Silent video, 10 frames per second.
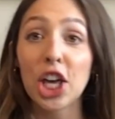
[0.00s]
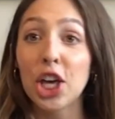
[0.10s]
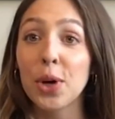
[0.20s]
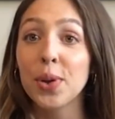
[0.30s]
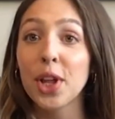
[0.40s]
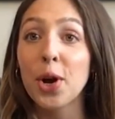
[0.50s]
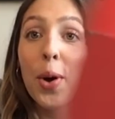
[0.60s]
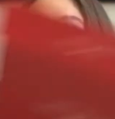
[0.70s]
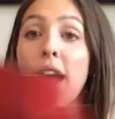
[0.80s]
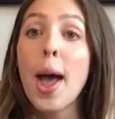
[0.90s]
cute
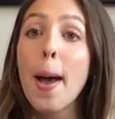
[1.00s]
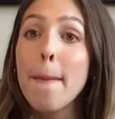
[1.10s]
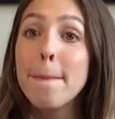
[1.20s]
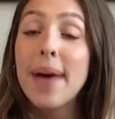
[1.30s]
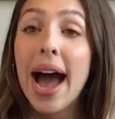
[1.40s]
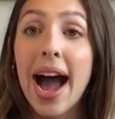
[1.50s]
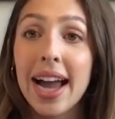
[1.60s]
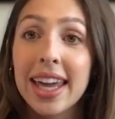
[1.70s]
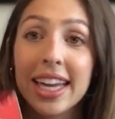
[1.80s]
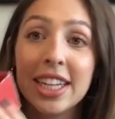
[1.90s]
little
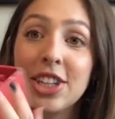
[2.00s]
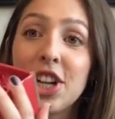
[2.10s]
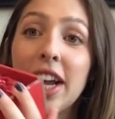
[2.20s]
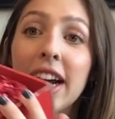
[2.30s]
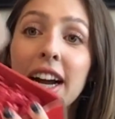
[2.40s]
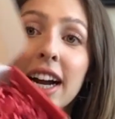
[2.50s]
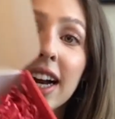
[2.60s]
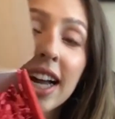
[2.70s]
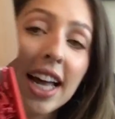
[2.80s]
package here.